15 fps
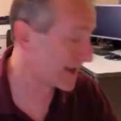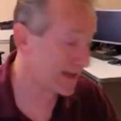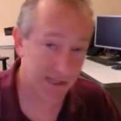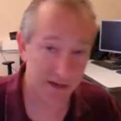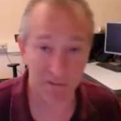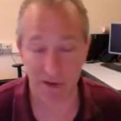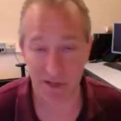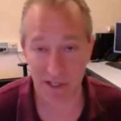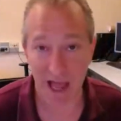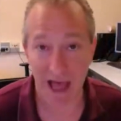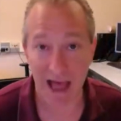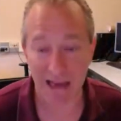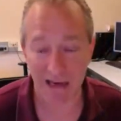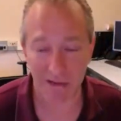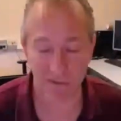different
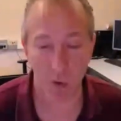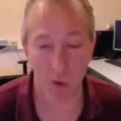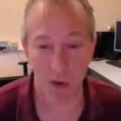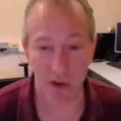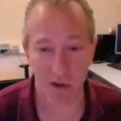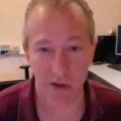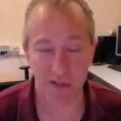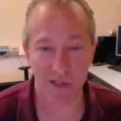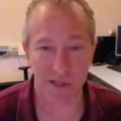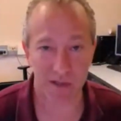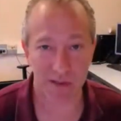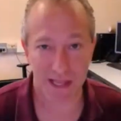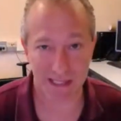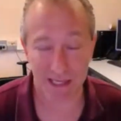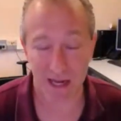kind of oil
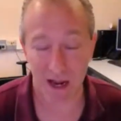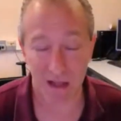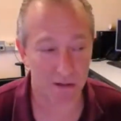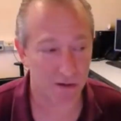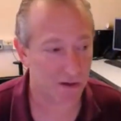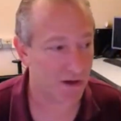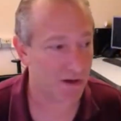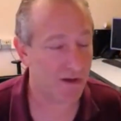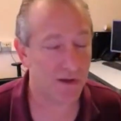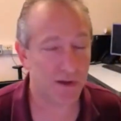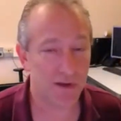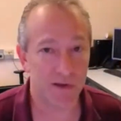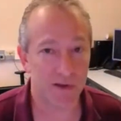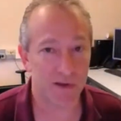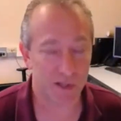that's colored
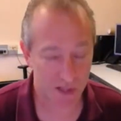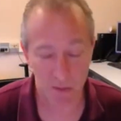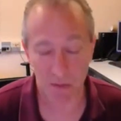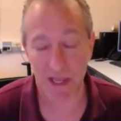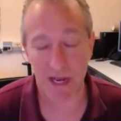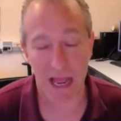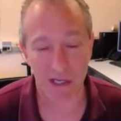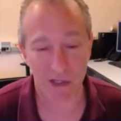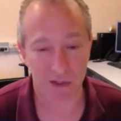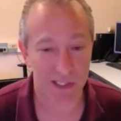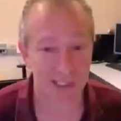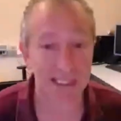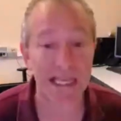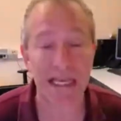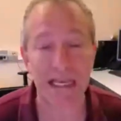so that we could actually
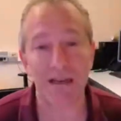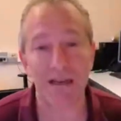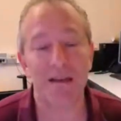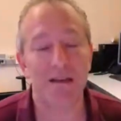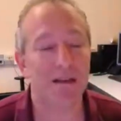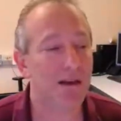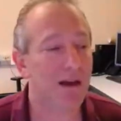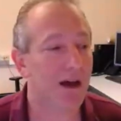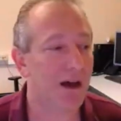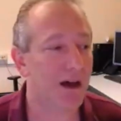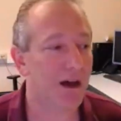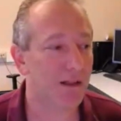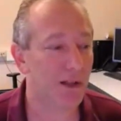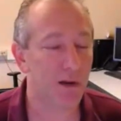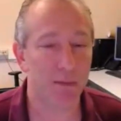see it uh, a
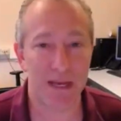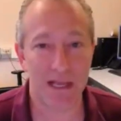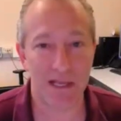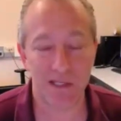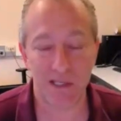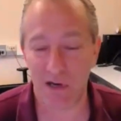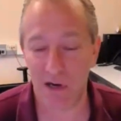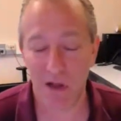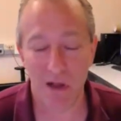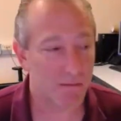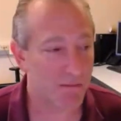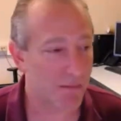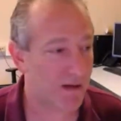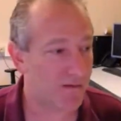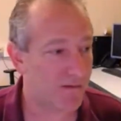little bit easier.
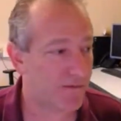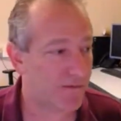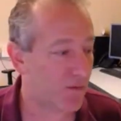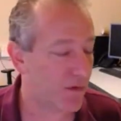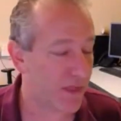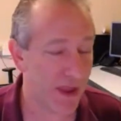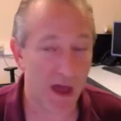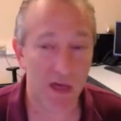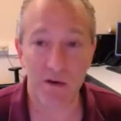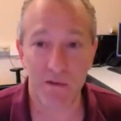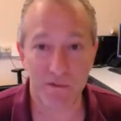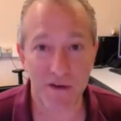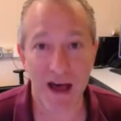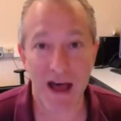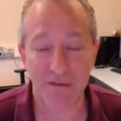But for the other
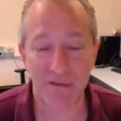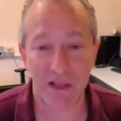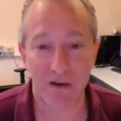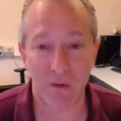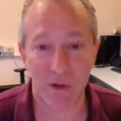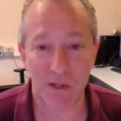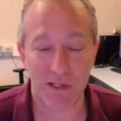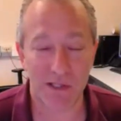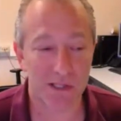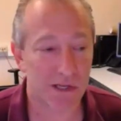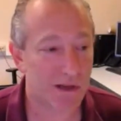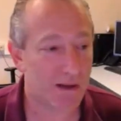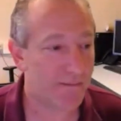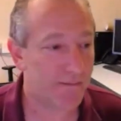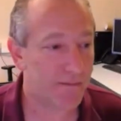five liquids,
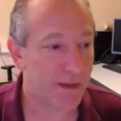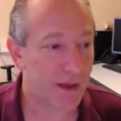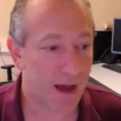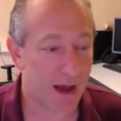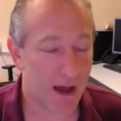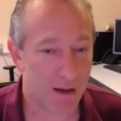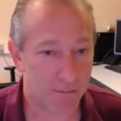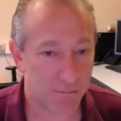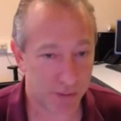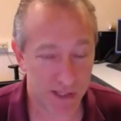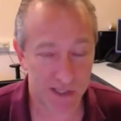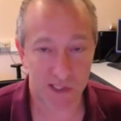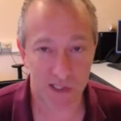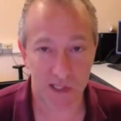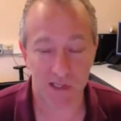uh, plus
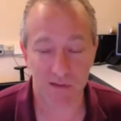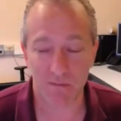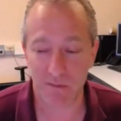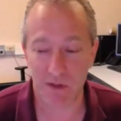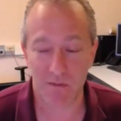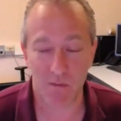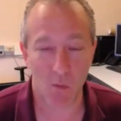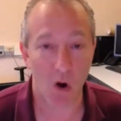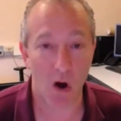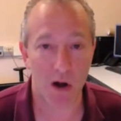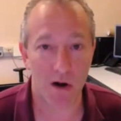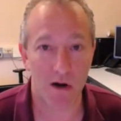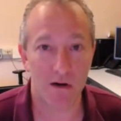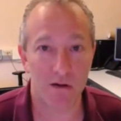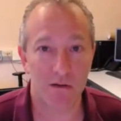the
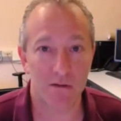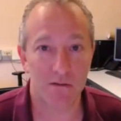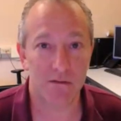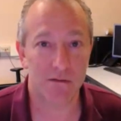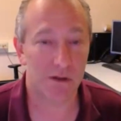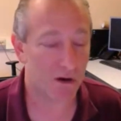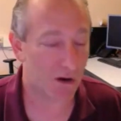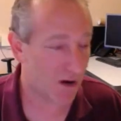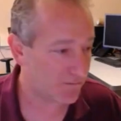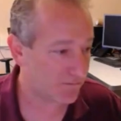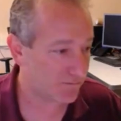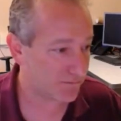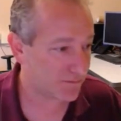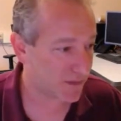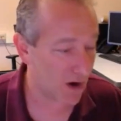water, they're
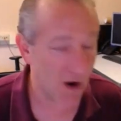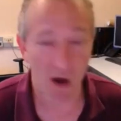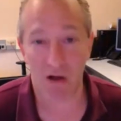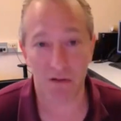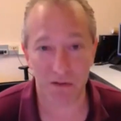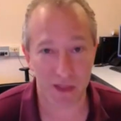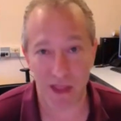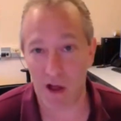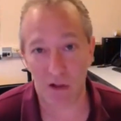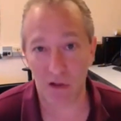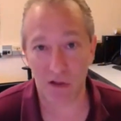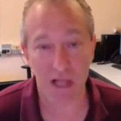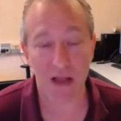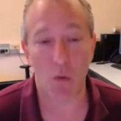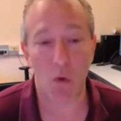they're all they all look
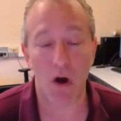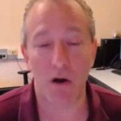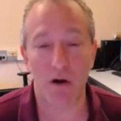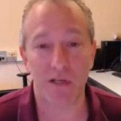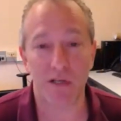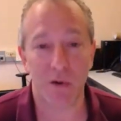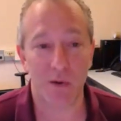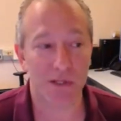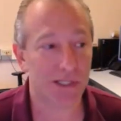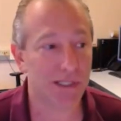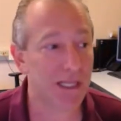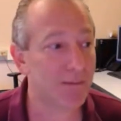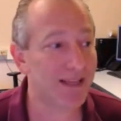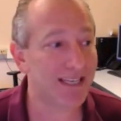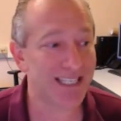like water. So it's a
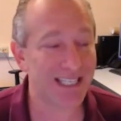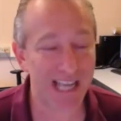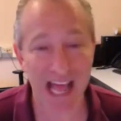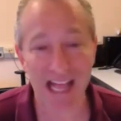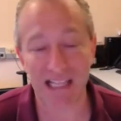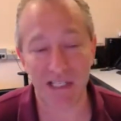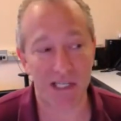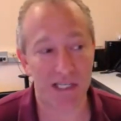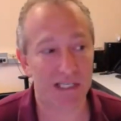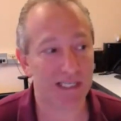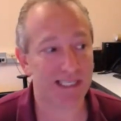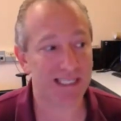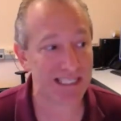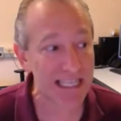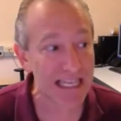little bit challenging to
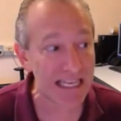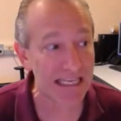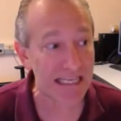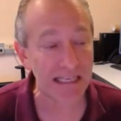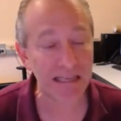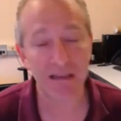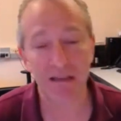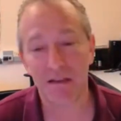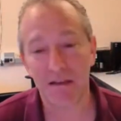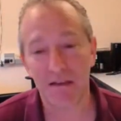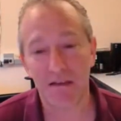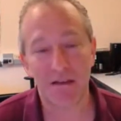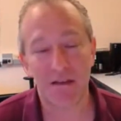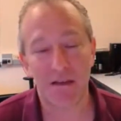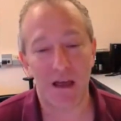see
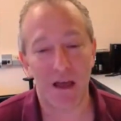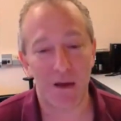uh,